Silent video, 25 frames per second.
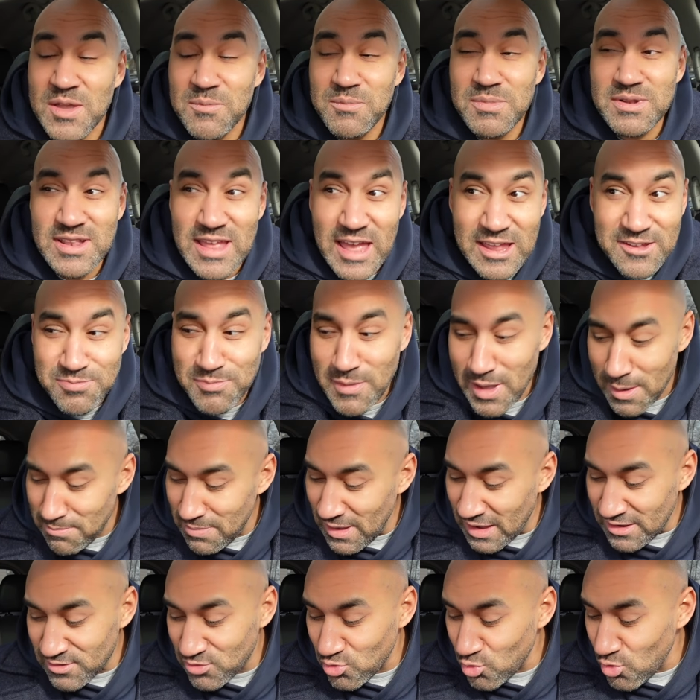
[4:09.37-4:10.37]
But that's my
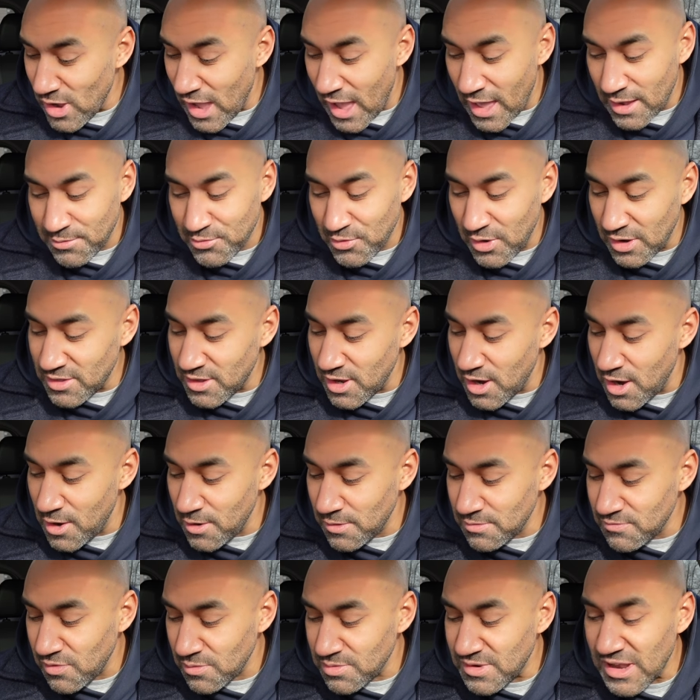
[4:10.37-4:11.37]
best three items right
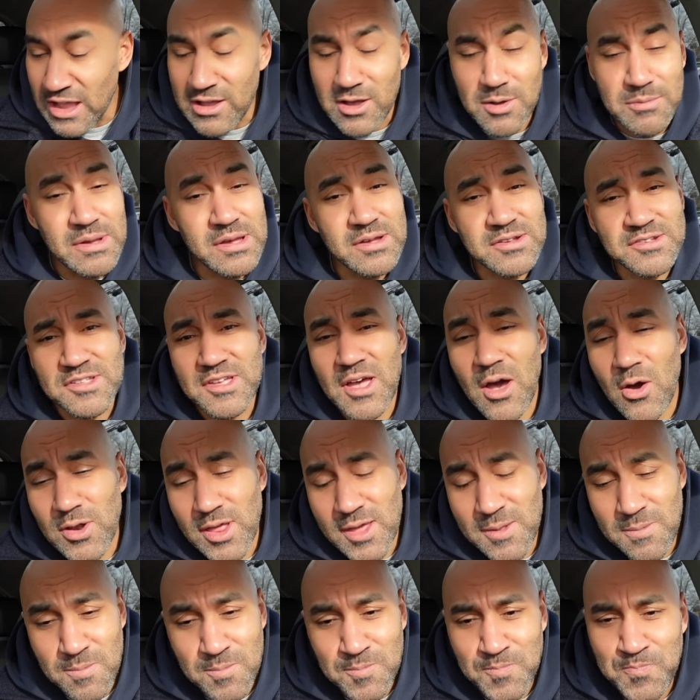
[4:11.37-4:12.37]
there from Taco Bell. It's
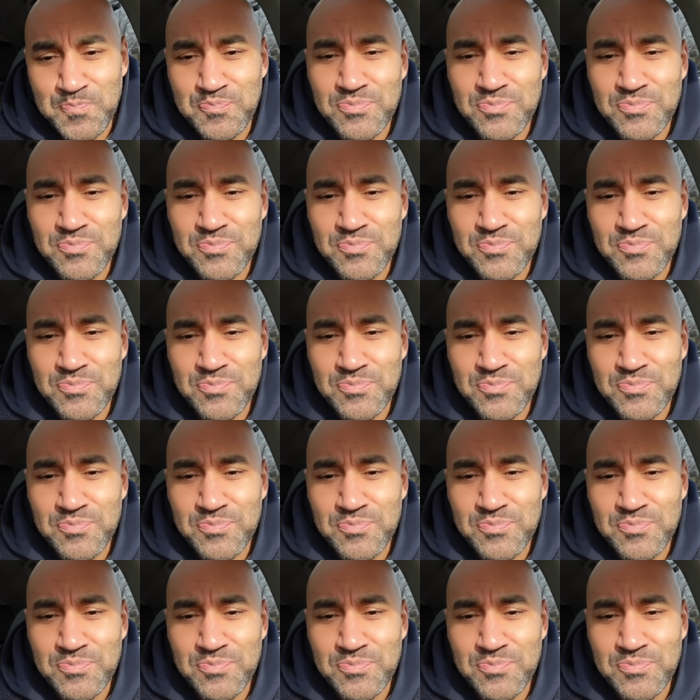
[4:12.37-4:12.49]
goated.